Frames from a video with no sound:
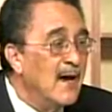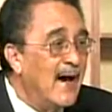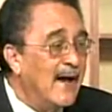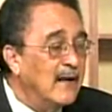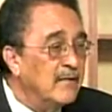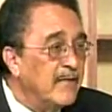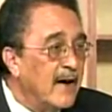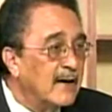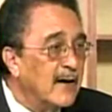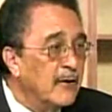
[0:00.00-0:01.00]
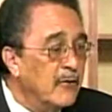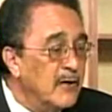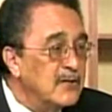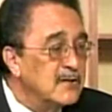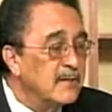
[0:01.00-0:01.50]
and in fact had
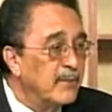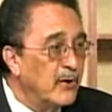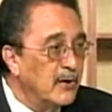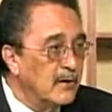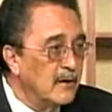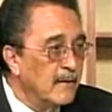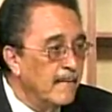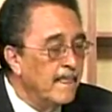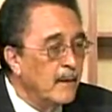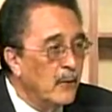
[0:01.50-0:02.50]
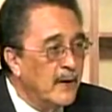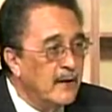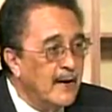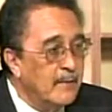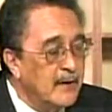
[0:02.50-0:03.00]
reached the point where they
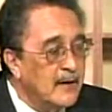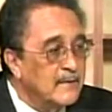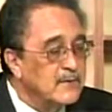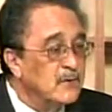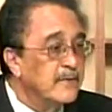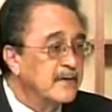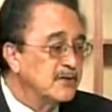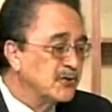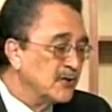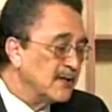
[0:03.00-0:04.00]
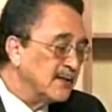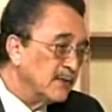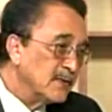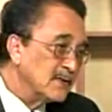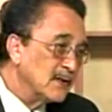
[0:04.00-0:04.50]
had become so frustrated
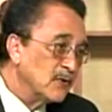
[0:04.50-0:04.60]
with St.